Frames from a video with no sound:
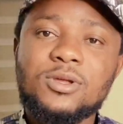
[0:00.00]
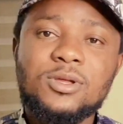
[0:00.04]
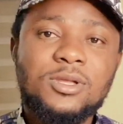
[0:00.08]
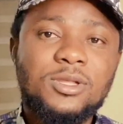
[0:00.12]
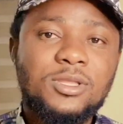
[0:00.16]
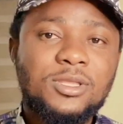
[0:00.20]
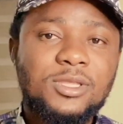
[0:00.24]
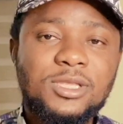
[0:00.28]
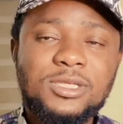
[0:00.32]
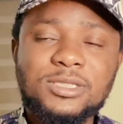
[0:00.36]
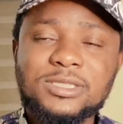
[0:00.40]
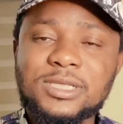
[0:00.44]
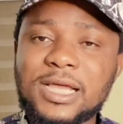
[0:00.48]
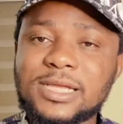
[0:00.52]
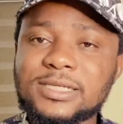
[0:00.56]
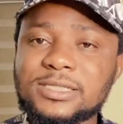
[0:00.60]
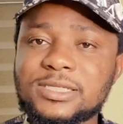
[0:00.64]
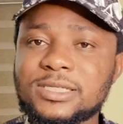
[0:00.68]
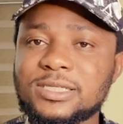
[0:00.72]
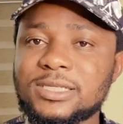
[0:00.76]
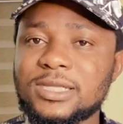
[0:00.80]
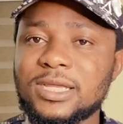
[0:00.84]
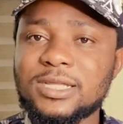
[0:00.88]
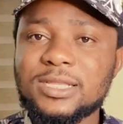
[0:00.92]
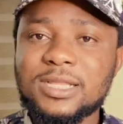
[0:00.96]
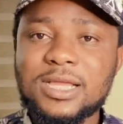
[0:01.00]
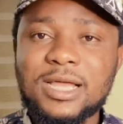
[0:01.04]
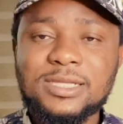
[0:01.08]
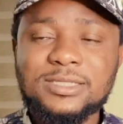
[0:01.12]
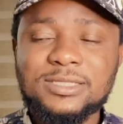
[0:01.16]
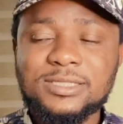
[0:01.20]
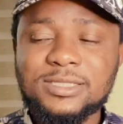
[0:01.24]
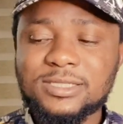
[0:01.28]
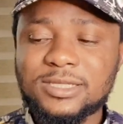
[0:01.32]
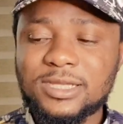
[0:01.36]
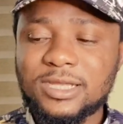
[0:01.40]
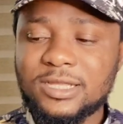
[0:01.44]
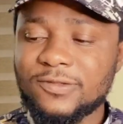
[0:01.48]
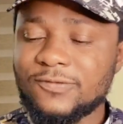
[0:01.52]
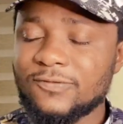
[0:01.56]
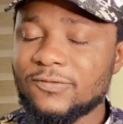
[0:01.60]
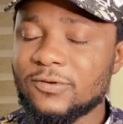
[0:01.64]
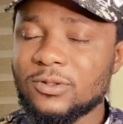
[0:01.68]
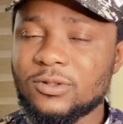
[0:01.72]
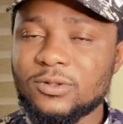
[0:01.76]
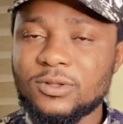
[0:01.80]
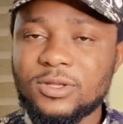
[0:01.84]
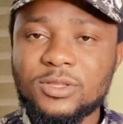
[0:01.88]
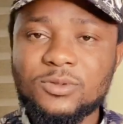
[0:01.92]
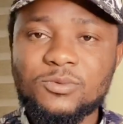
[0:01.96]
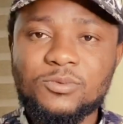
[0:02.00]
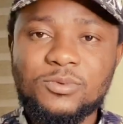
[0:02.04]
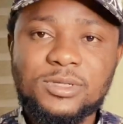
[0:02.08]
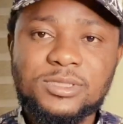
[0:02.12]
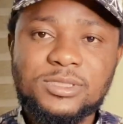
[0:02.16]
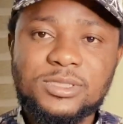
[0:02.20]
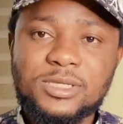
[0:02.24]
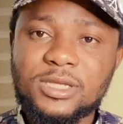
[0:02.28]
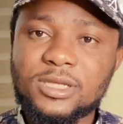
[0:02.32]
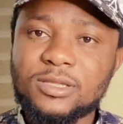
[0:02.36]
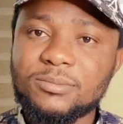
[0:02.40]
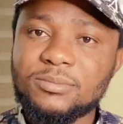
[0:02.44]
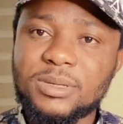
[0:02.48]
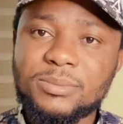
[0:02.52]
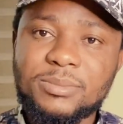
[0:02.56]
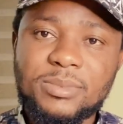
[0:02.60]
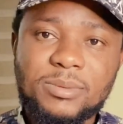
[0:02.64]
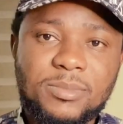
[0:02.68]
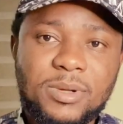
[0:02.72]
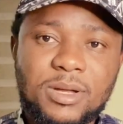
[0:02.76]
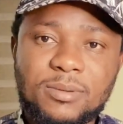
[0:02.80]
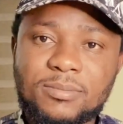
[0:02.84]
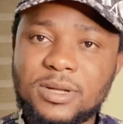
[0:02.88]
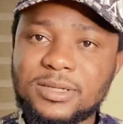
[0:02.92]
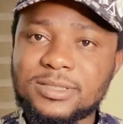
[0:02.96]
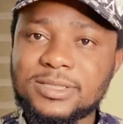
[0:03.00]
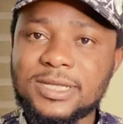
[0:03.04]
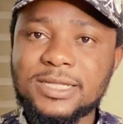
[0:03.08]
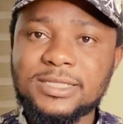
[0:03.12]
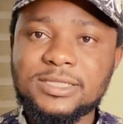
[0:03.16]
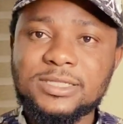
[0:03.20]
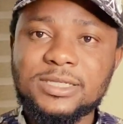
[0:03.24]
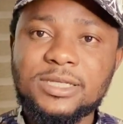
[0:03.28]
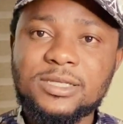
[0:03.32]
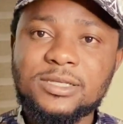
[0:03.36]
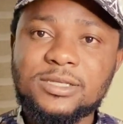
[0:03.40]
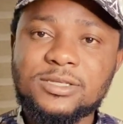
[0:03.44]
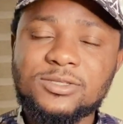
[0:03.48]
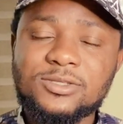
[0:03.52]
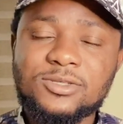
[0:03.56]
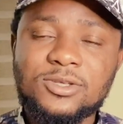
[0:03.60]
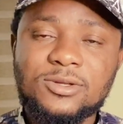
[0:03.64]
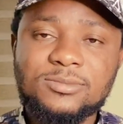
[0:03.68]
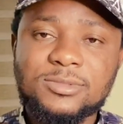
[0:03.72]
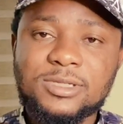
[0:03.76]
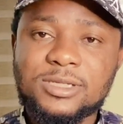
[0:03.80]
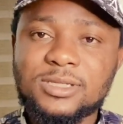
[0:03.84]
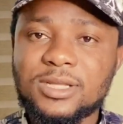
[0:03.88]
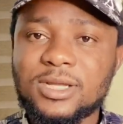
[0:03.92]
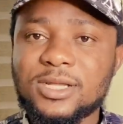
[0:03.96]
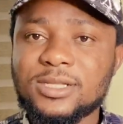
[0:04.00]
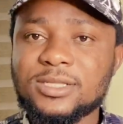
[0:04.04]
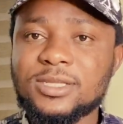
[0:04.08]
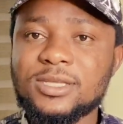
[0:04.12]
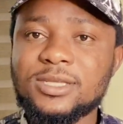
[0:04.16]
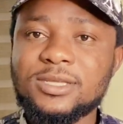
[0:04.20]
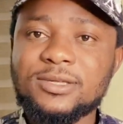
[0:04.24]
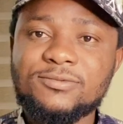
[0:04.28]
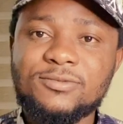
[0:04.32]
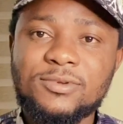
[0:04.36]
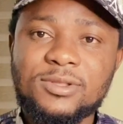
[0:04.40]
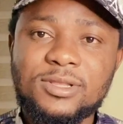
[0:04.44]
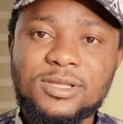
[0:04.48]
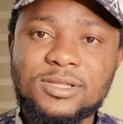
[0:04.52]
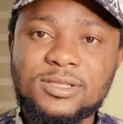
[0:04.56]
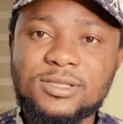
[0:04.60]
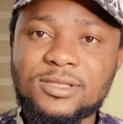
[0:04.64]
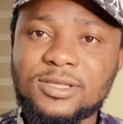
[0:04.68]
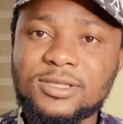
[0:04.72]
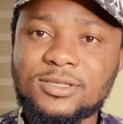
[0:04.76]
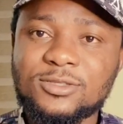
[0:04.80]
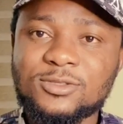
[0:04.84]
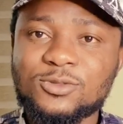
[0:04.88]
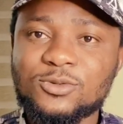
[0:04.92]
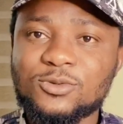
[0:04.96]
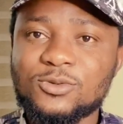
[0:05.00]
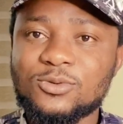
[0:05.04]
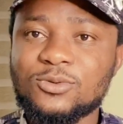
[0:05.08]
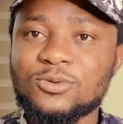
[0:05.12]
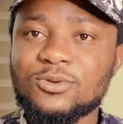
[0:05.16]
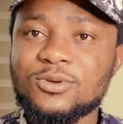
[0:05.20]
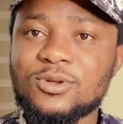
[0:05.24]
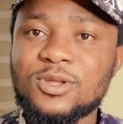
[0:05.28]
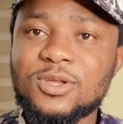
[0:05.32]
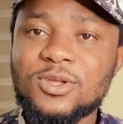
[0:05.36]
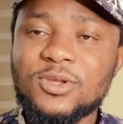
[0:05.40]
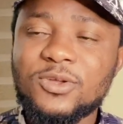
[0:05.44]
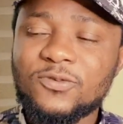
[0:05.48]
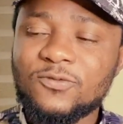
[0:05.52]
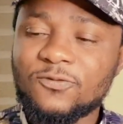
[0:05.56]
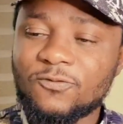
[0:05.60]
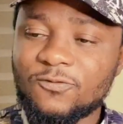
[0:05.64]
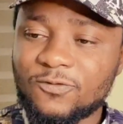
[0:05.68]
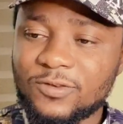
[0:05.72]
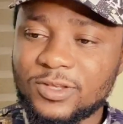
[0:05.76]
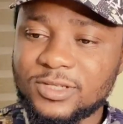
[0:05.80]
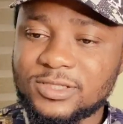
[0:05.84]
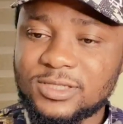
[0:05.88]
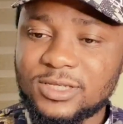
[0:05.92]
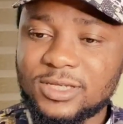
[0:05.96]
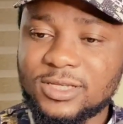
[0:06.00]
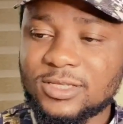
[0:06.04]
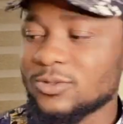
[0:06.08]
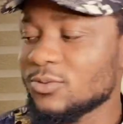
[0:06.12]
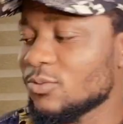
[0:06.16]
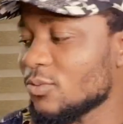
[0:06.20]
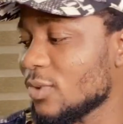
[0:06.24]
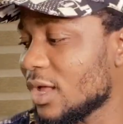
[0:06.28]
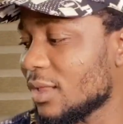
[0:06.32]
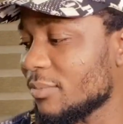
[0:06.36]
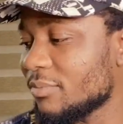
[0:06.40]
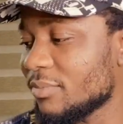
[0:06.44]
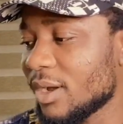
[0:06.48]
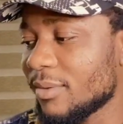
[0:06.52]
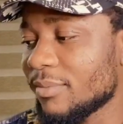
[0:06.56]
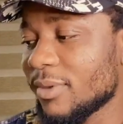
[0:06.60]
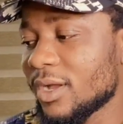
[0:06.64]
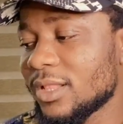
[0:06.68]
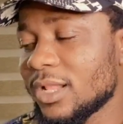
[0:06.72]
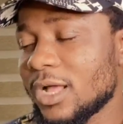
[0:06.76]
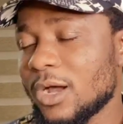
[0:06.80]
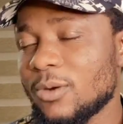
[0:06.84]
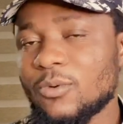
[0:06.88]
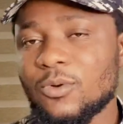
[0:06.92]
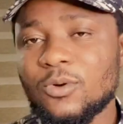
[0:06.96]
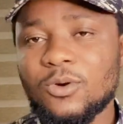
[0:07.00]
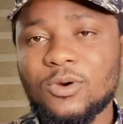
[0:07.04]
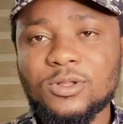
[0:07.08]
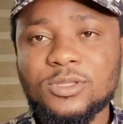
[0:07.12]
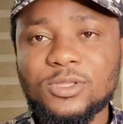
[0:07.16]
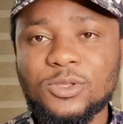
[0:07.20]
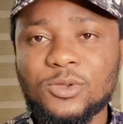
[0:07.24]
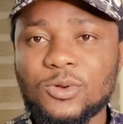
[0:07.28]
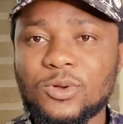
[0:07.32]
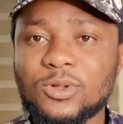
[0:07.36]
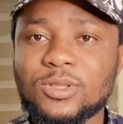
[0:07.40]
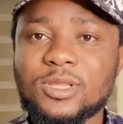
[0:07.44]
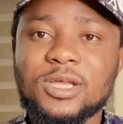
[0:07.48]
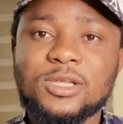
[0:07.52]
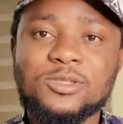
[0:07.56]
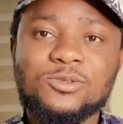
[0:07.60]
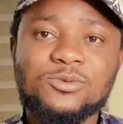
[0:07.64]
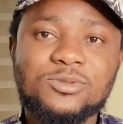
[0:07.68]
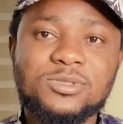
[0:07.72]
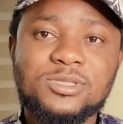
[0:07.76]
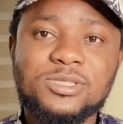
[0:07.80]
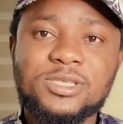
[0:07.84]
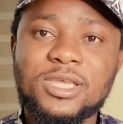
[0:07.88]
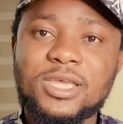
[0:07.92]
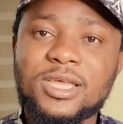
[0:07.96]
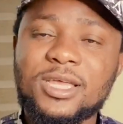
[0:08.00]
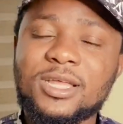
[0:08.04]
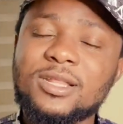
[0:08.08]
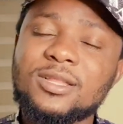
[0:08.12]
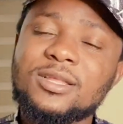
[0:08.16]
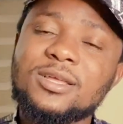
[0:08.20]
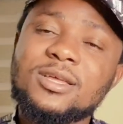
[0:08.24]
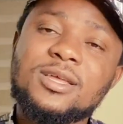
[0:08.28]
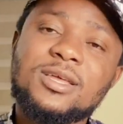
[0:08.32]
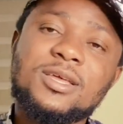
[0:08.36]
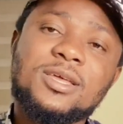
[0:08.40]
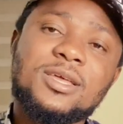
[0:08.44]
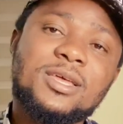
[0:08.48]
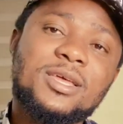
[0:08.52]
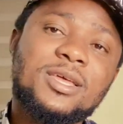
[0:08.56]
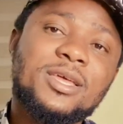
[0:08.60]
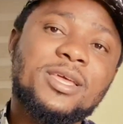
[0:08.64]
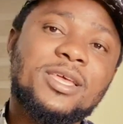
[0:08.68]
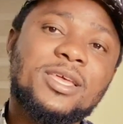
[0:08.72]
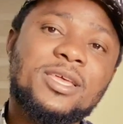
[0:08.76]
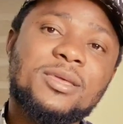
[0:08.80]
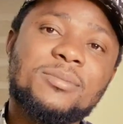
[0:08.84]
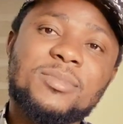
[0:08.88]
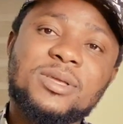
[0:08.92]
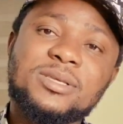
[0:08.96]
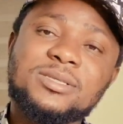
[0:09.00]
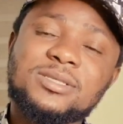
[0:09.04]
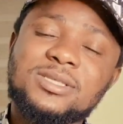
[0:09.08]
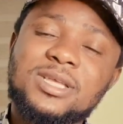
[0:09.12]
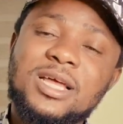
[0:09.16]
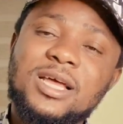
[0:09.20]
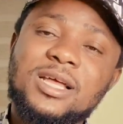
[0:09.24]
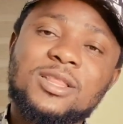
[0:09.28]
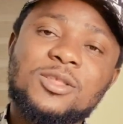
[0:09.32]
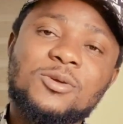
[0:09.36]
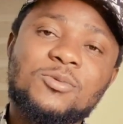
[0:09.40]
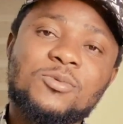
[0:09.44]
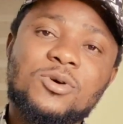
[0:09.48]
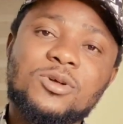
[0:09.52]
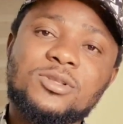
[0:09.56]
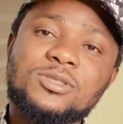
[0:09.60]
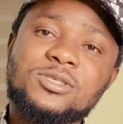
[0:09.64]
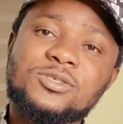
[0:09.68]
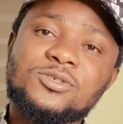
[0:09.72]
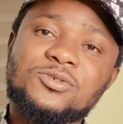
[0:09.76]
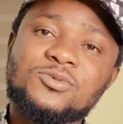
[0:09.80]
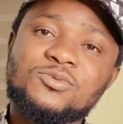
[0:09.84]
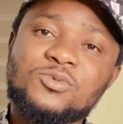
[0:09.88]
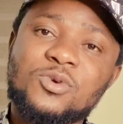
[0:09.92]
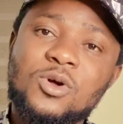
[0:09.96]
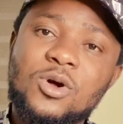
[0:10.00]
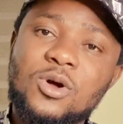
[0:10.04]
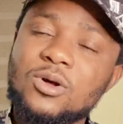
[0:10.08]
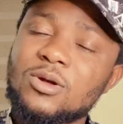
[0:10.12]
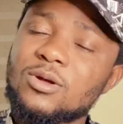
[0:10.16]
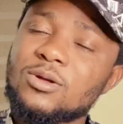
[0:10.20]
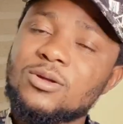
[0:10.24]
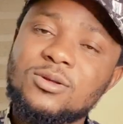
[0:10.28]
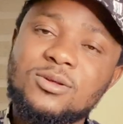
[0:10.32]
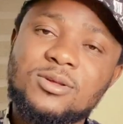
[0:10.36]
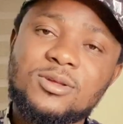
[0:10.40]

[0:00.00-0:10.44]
this accident following Wizkid Babymama, I think it's something that he really need to visit one babalawo or the other to tell him exactly what is wrong.